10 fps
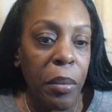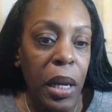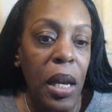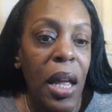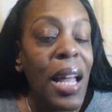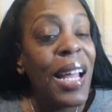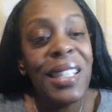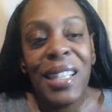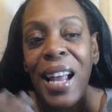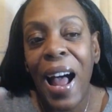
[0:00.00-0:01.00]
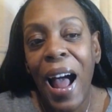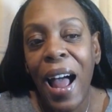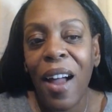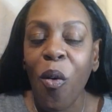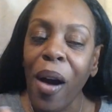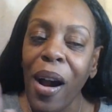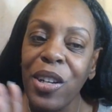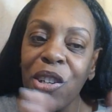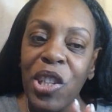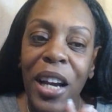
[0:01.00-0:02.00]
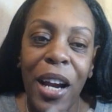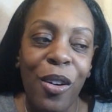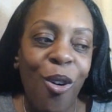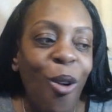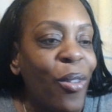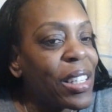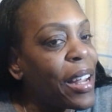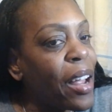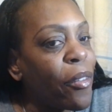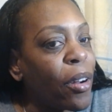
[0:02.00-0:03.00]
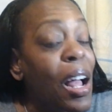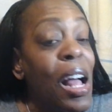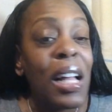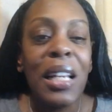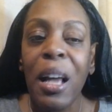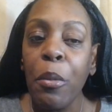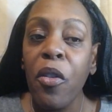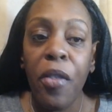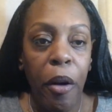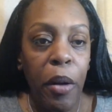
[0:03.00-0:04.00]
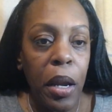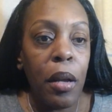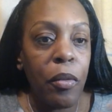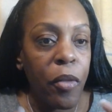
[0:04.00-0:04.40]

and say hi or watch your channel or whichever because I'm a very very